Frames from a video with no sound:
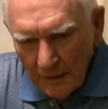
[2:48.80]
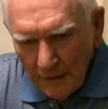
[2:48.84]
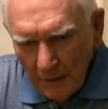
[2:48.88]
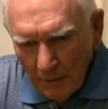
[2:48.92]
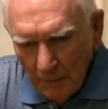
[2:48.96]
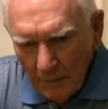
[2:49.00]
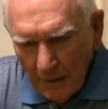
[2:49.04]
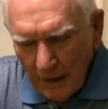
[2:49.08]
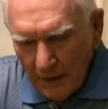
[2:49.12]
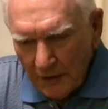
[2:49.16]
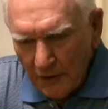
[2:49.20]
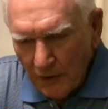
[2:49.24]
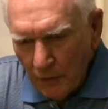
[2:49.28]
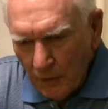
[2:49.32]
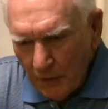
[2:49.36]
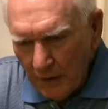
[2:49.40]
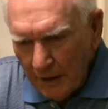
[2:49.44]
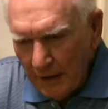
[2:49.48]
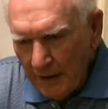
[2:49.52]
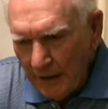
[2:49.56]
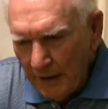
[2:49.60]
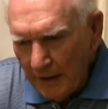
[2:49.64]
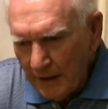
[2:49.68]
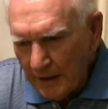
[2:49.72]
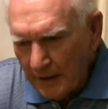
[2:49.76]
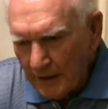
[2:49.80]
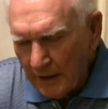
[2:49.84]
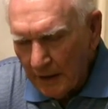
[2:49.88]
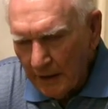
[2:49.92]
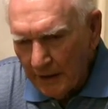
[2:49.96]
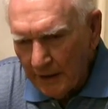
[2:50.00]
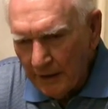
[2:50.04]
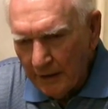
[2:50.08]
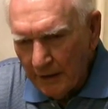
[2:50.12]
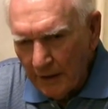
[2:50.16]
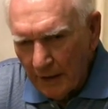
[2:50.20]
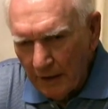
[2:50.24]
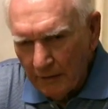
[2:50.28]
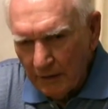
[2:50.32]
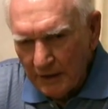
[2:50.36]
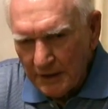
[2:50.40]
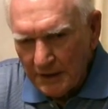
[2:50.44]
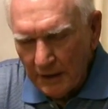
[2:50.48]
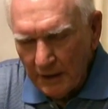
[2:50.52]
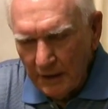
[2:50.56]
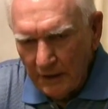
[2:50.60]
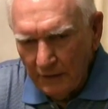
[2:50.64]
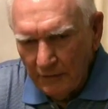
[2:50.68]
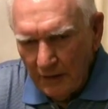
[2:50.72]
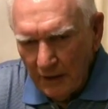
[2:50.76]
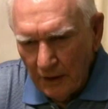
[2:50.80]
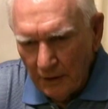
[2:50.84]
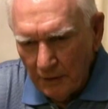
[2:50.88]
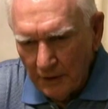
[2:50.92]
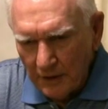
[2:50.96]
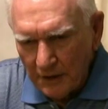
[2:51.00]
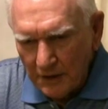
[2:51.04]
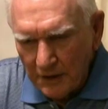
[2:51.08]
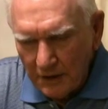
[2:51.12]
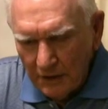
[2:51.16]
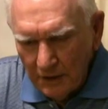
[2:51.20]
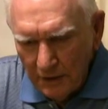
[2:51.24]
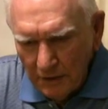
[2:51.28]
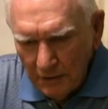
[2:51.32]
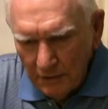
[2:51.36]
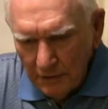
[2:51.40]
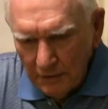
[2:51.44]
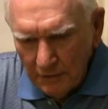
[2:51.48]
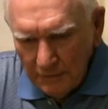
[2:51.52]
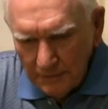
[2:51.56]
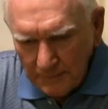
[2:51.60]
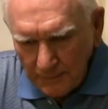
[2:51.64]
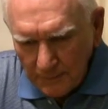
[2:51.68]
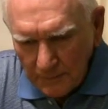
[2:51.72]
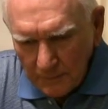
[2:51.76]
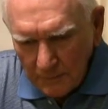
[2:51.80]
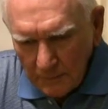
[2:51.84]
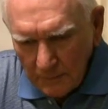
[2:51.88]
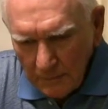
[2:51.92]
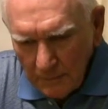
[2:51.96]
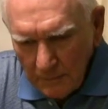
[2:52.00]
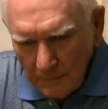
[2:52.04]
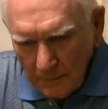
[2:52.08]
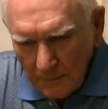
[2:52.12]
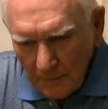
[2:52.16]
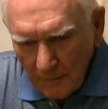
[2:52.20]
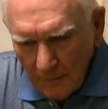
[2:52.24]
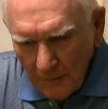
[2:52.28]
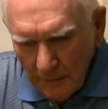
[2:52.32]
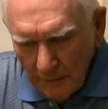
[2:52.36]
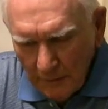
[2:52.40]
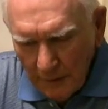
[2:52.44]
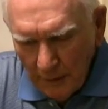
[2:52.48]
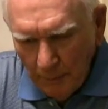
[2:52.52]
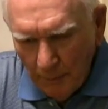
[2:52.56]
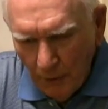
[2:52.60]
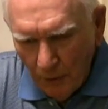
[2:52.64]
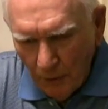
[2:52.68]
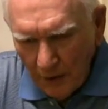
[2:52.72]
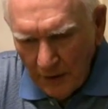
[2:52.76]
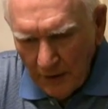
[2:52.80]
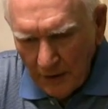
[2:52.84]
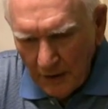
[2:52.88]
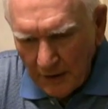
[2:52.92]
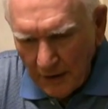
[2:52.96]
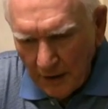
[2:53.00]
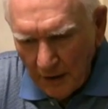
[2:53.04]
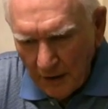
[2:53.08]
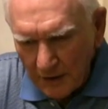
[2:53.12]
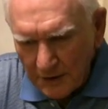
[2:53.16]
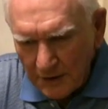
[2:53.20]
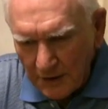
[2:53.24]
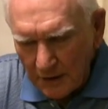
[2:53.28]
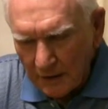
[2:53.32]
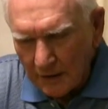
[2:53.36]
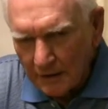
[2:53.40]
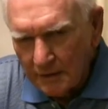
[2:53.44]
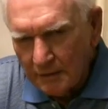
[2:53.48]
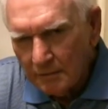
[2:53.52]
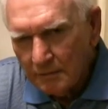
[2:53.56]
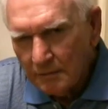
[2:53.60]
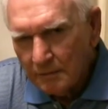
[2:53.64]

About 20 days later, I received notice to report to Tulsa